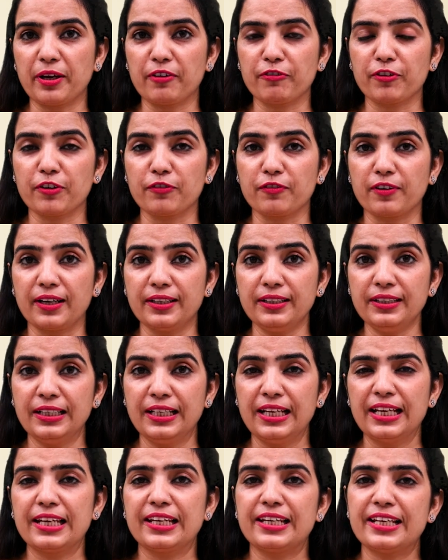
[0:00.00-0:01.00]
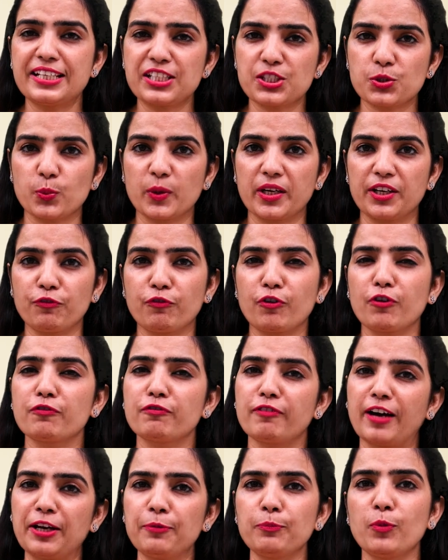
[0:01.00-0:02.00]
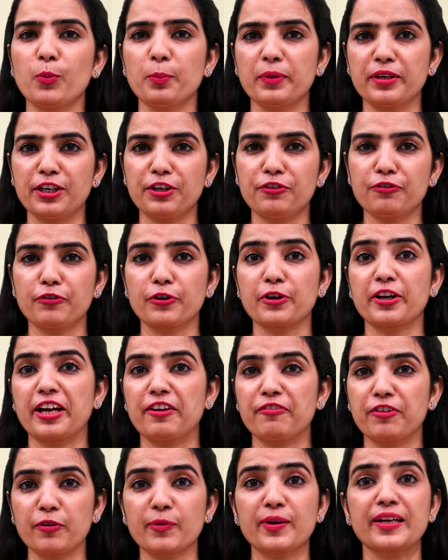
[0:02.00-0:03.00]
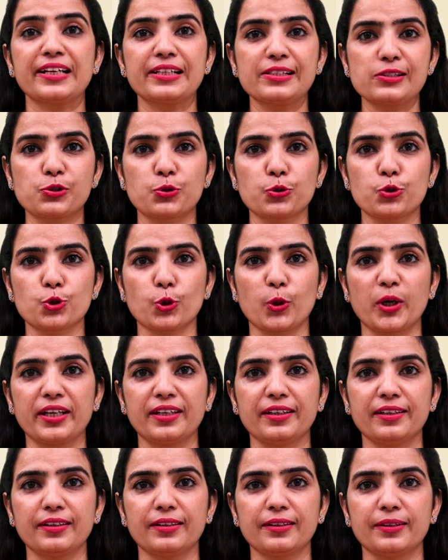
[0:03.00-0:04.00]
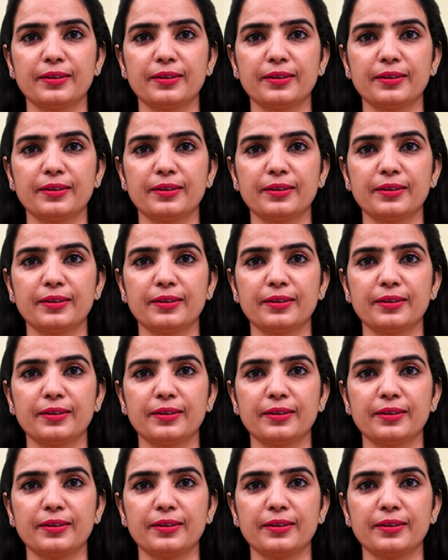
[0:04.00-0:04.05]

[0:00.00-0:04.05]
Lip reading: everyone, let's wait for one more minute for everyone else to join.